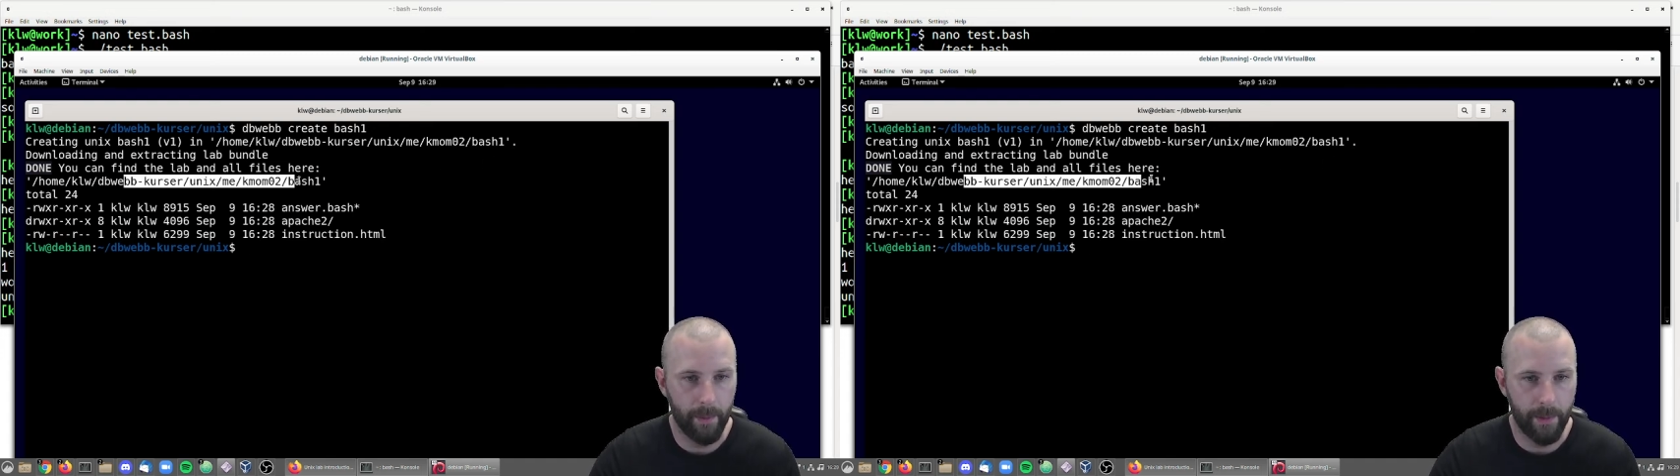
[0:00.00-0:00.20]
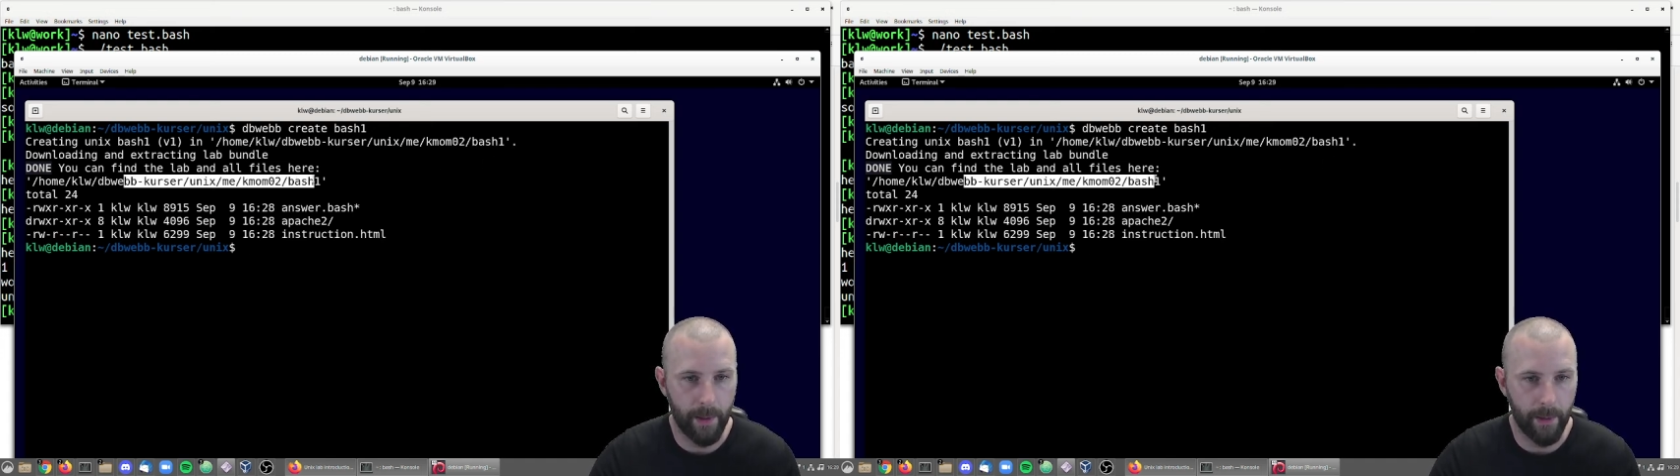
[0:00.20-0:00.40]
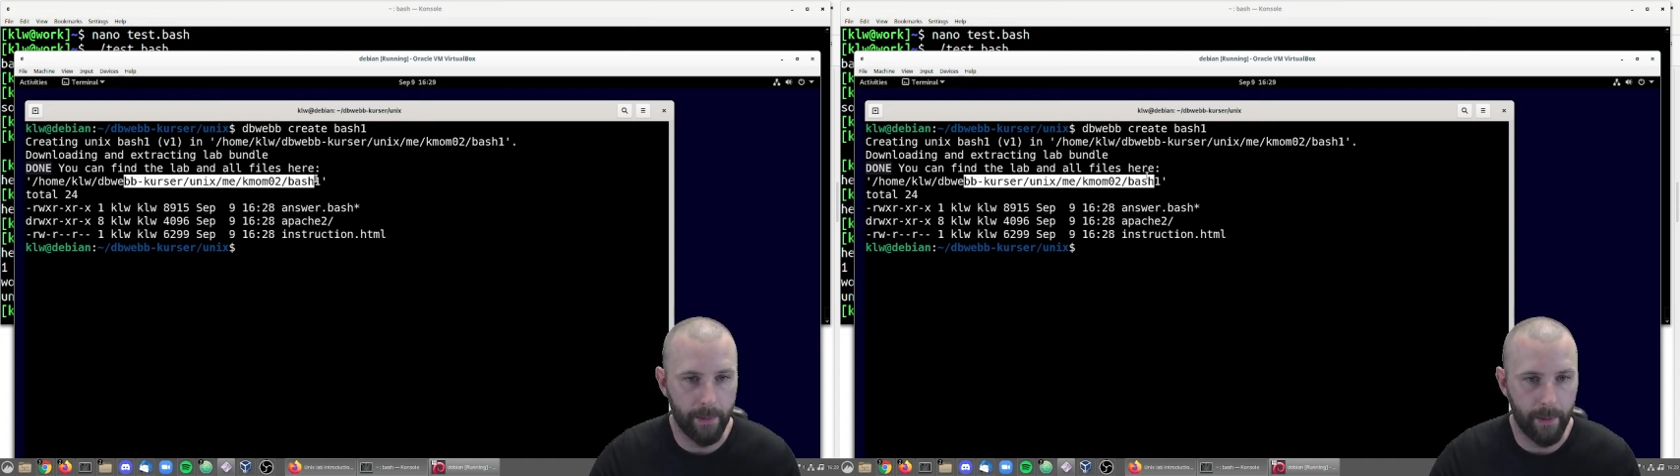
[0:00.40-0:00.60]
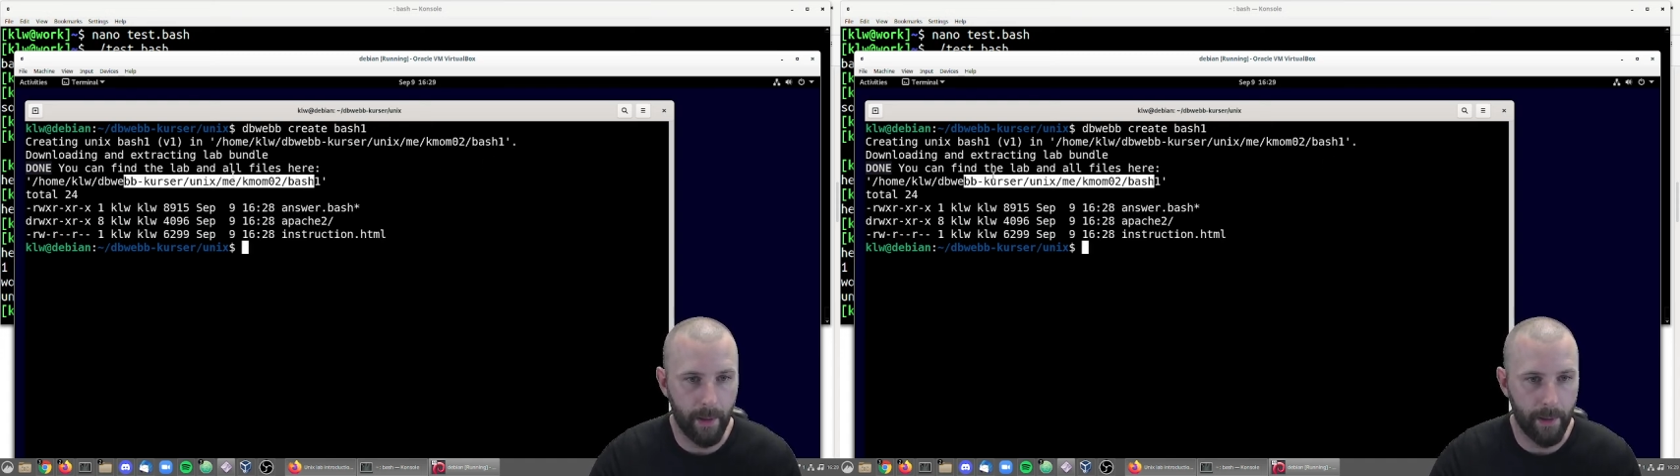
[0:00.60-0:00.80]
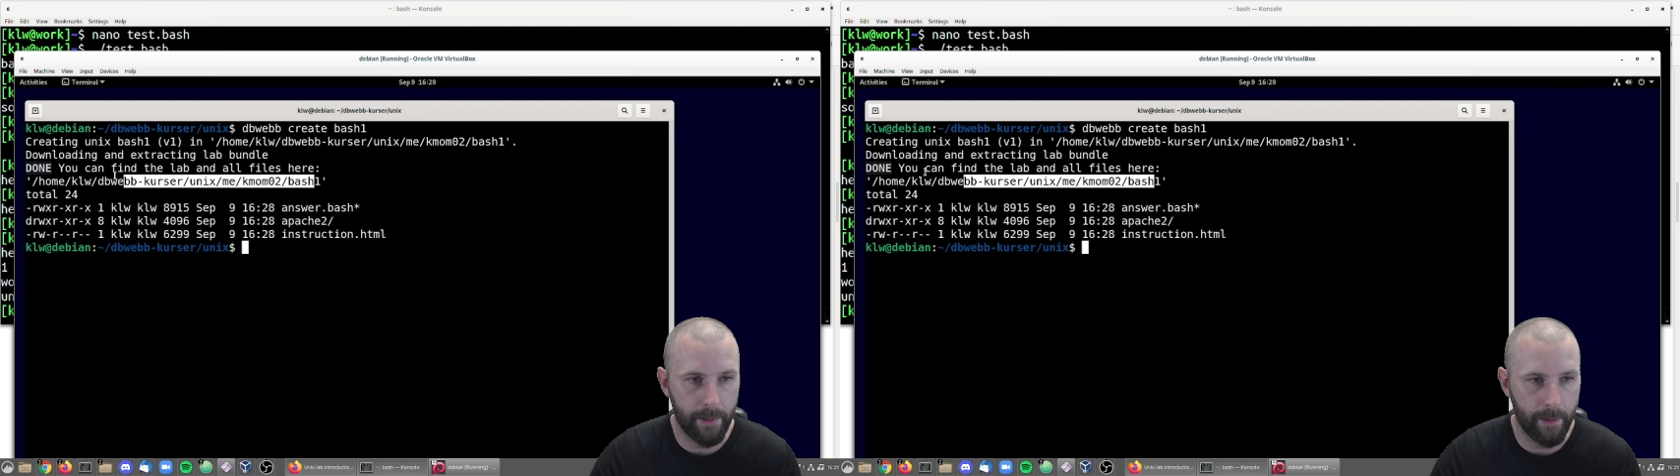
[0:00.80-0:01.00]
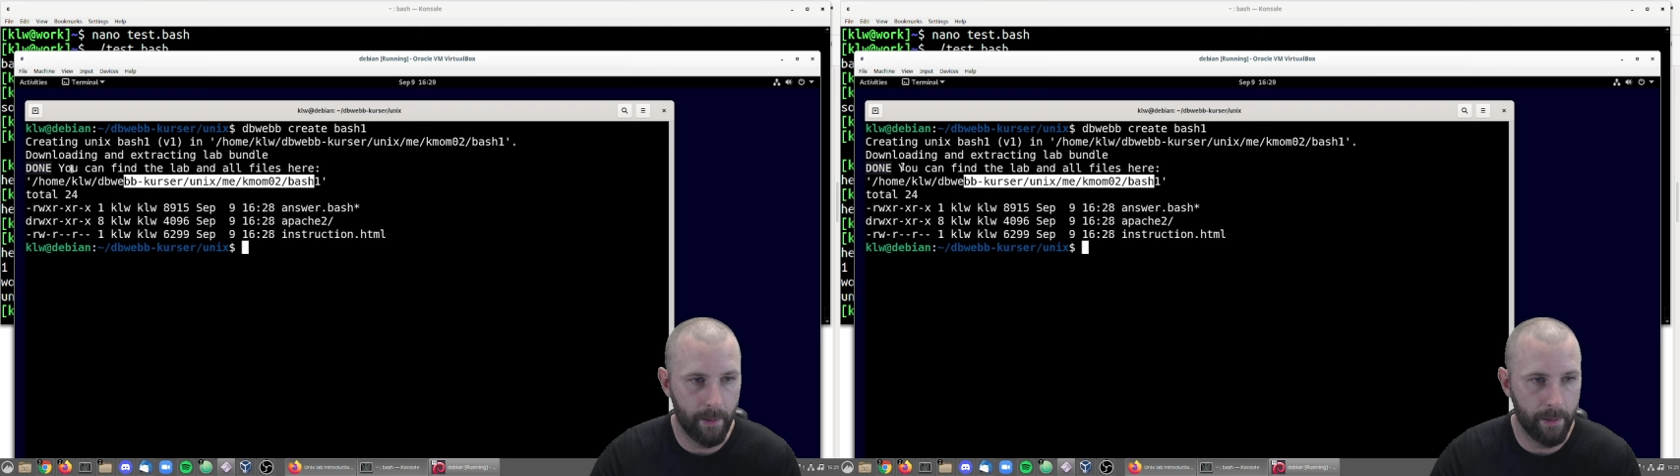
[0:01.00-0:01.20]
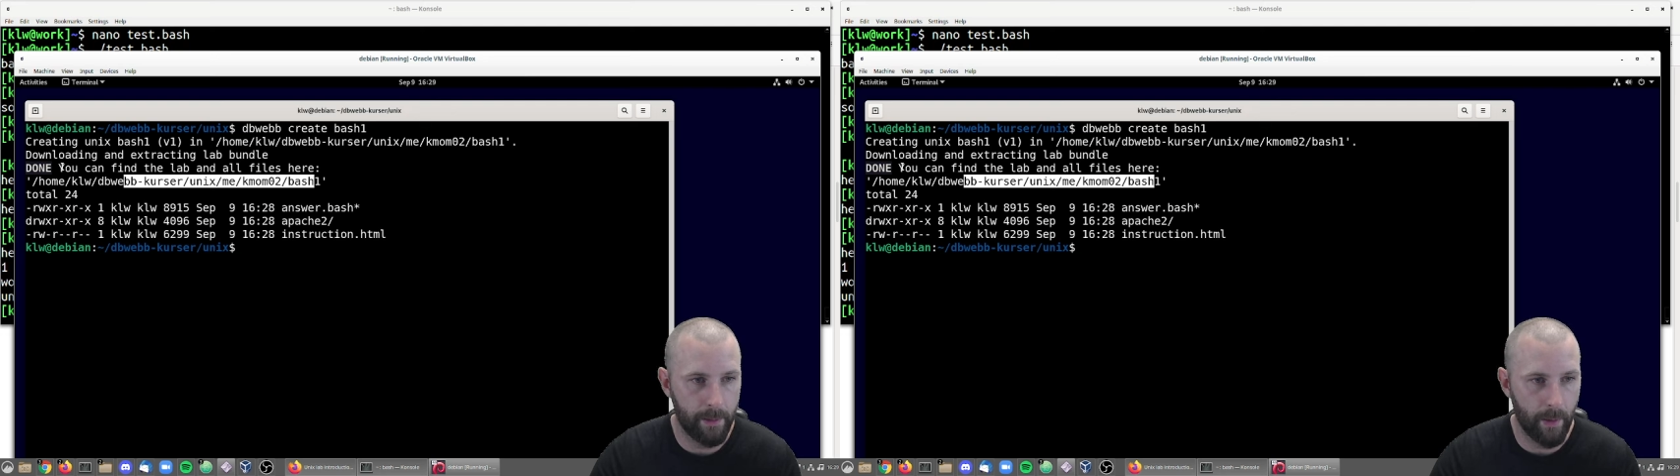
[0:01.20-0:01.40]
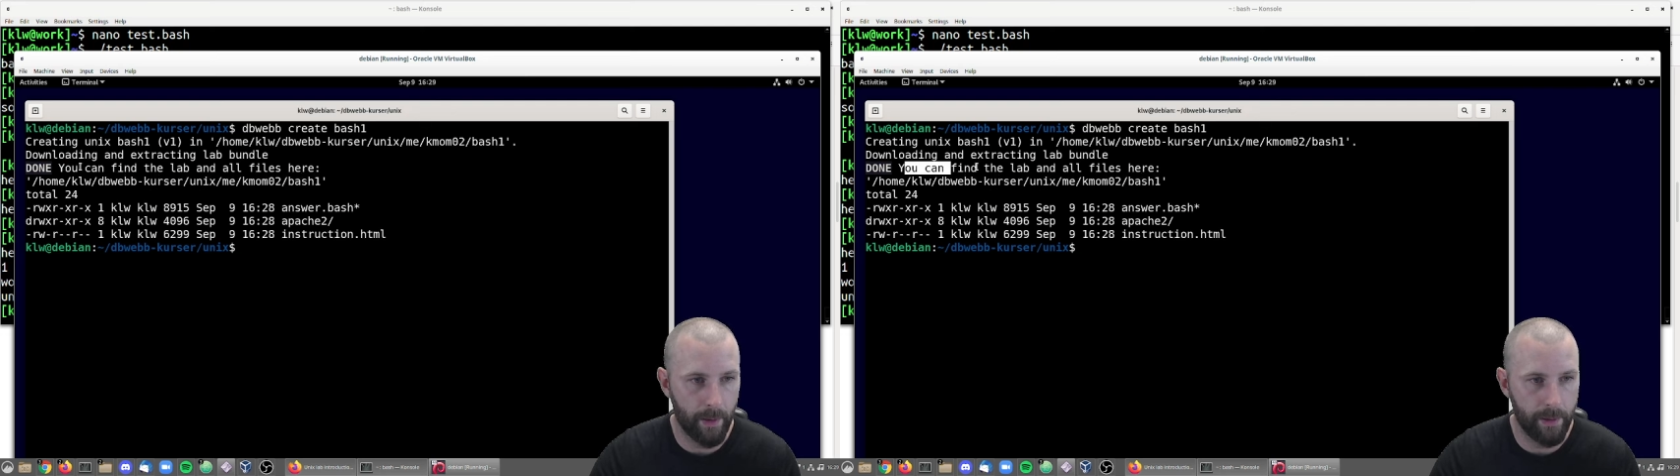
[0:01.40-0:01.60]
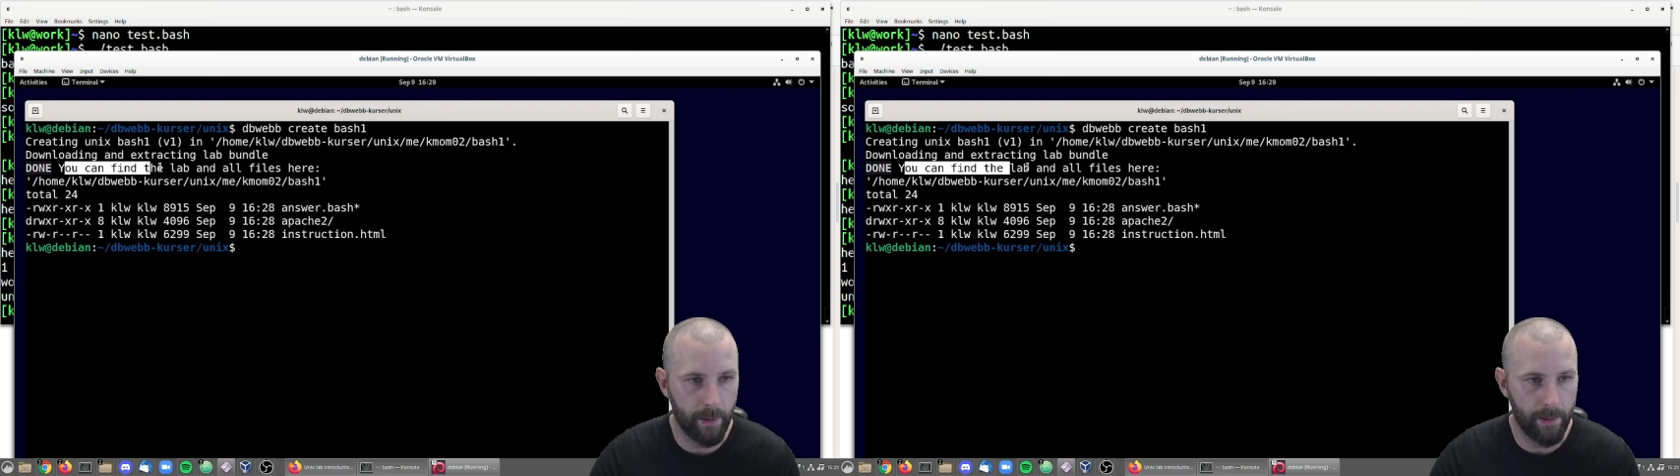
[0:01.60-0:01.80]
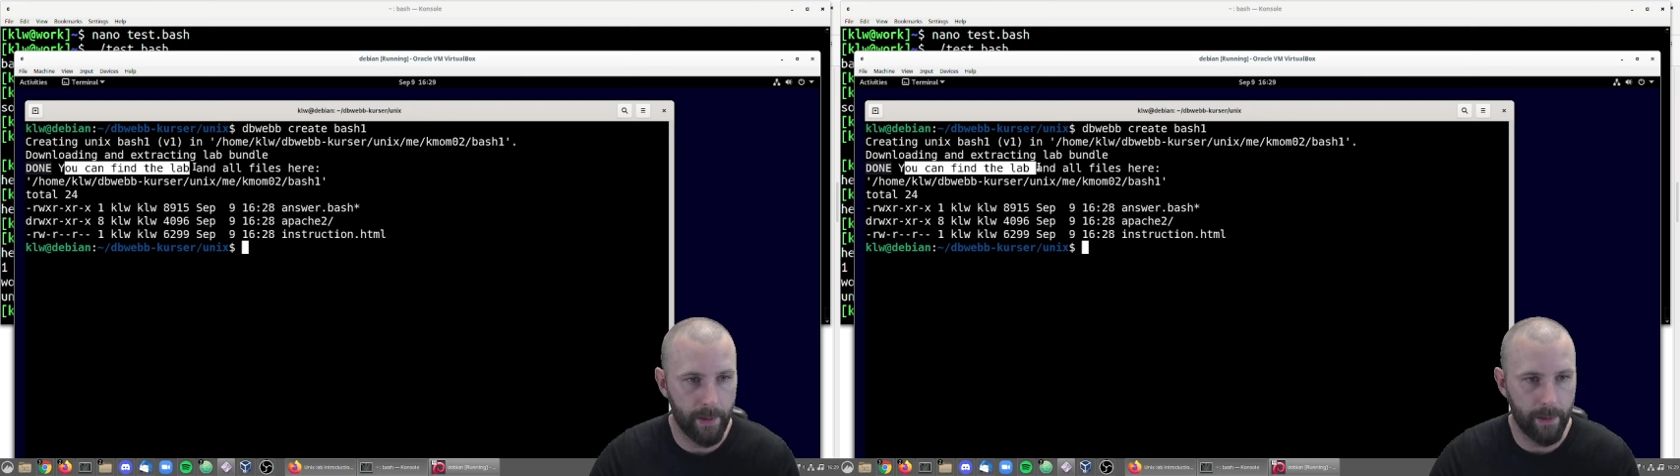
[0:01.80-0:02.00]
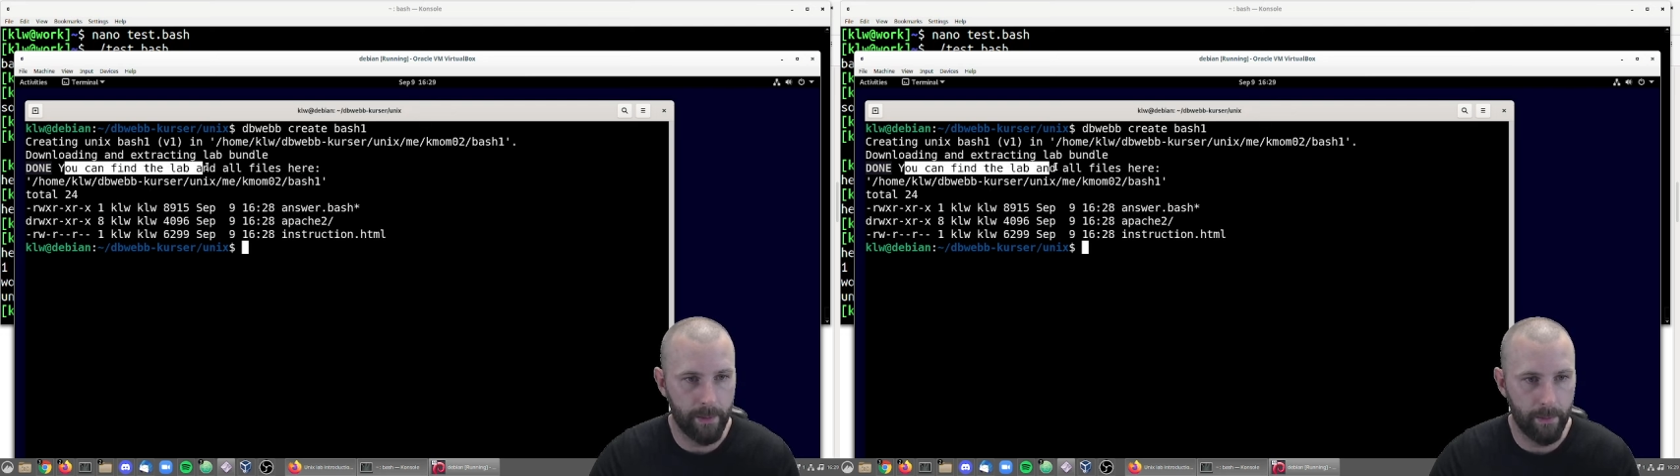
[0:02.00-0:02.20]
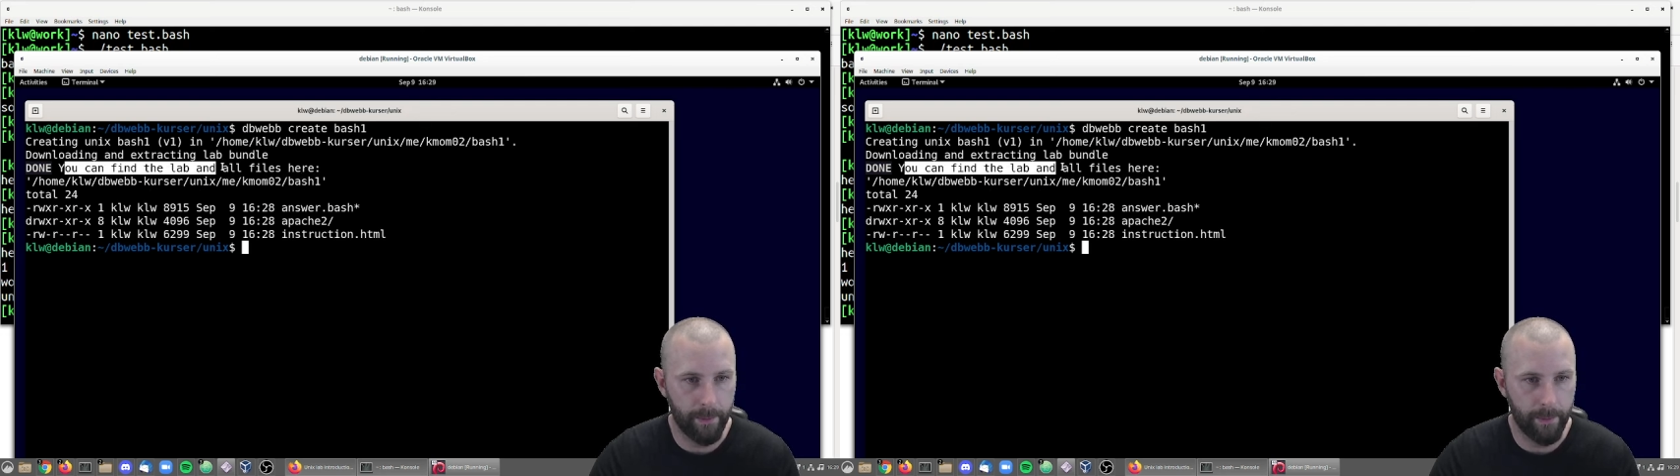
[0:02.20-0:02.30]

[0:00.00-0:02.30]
Just as the instruction says,